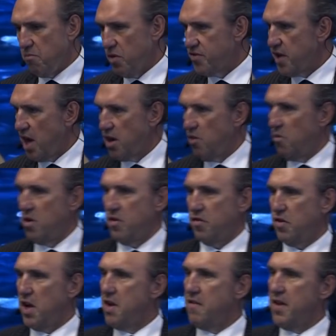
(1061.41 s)
which I don't want to
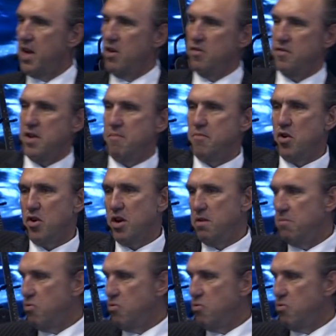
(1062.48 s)
say anything because I'm not going